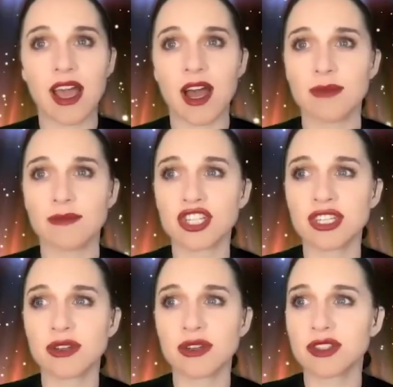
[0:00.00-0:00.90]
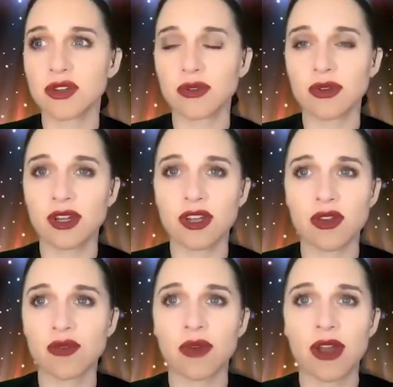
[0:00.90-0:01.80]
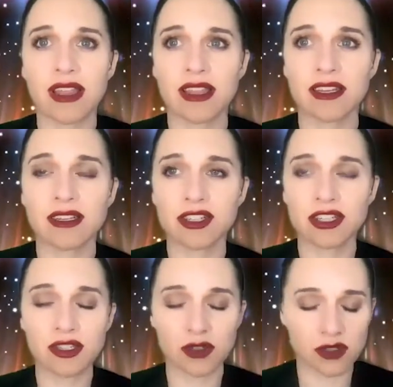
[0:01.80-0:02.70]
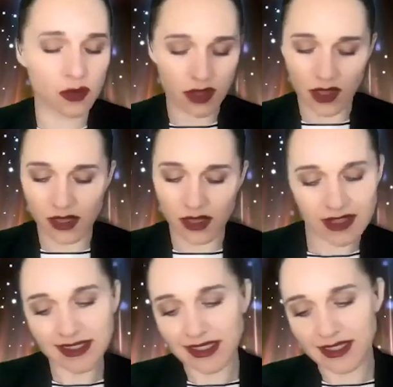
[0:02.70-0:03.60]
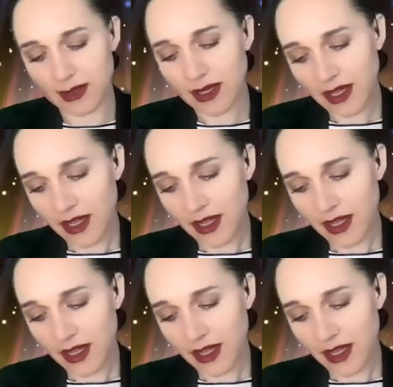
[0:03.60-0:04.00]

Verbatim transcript: Um, she also, another way that she deals with all of this is